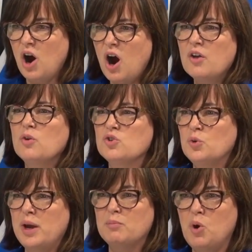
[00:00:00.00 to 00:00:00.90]
are those
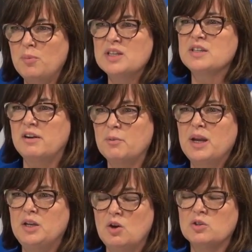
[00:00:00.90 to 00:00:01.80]
great moments that
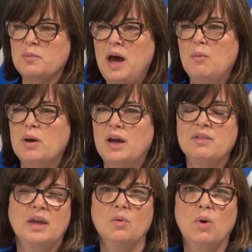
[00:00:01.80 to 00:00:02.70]
everybody knows about, but I
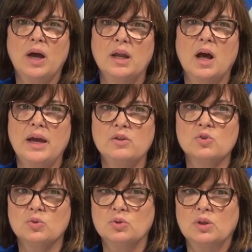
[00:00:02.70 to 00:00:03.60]
think what
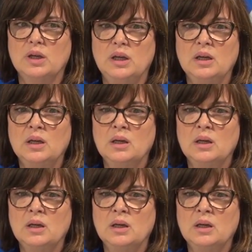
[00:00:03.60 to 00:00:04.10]
truly